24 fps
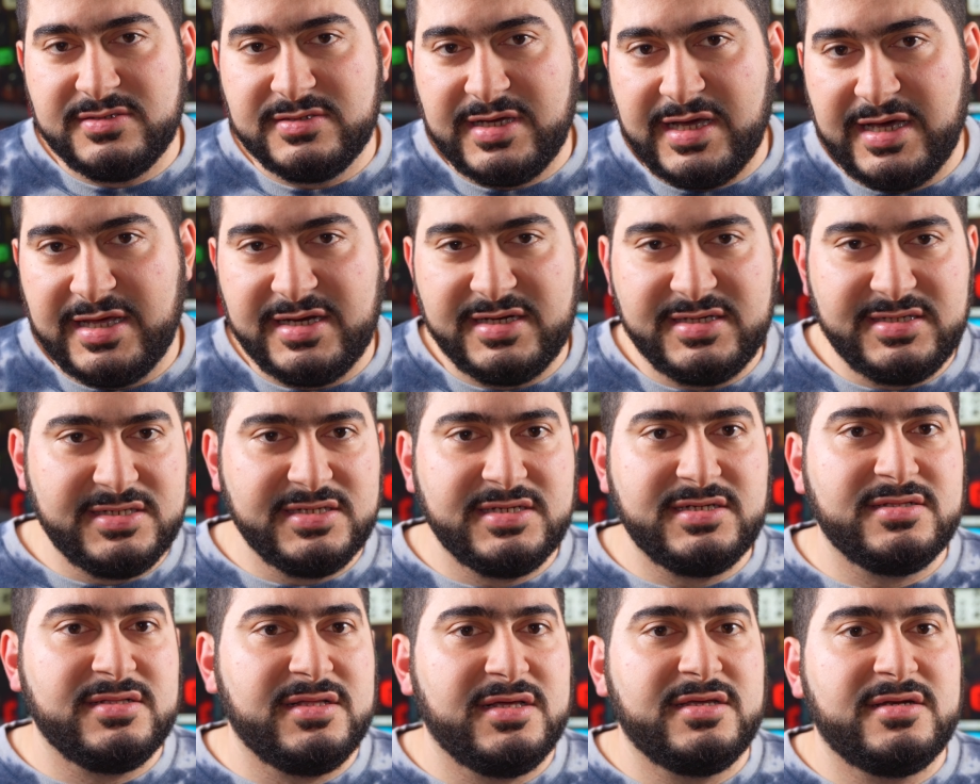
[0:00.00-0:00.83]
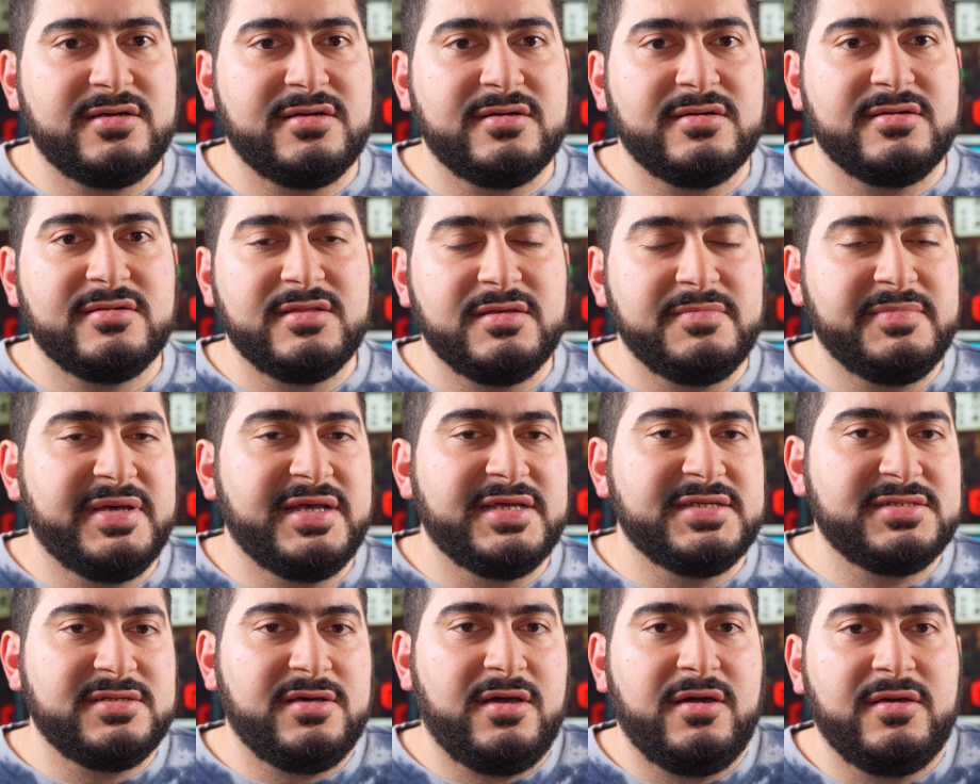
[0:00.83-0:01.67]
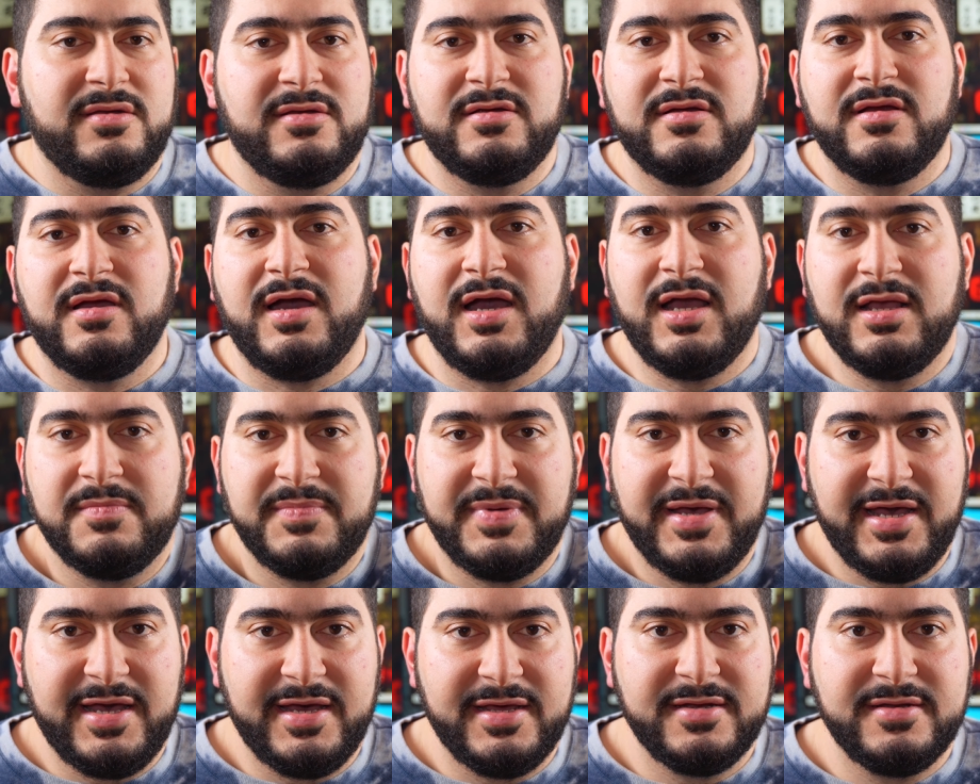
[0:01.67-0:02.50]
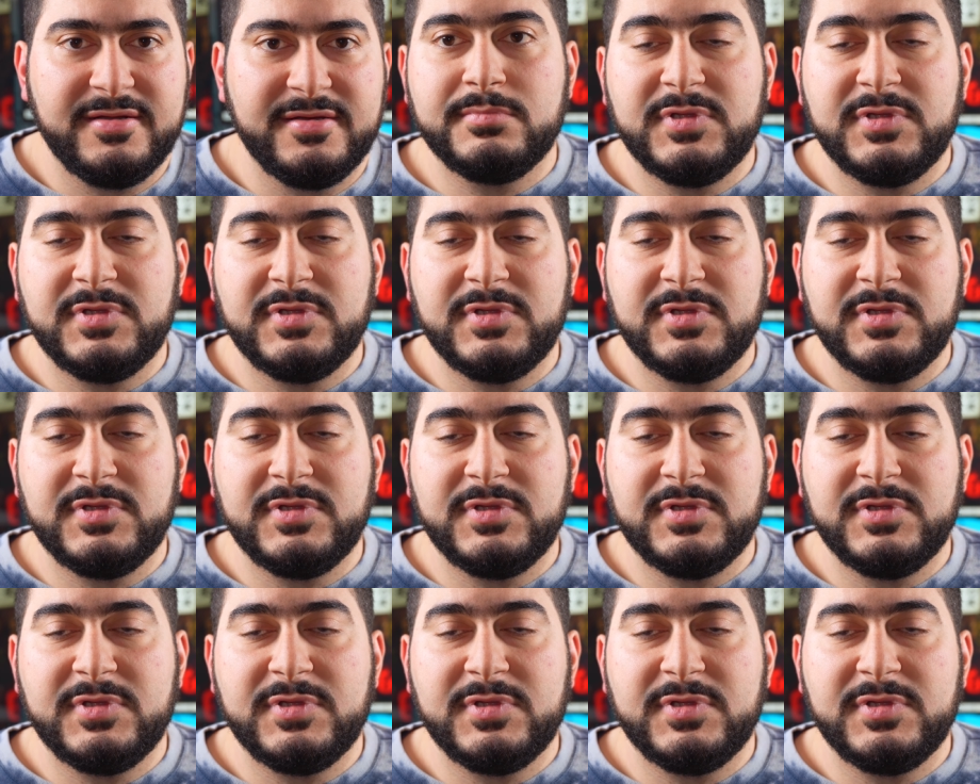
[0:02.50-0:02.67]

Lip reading: kind of declutter the mess on your iPad.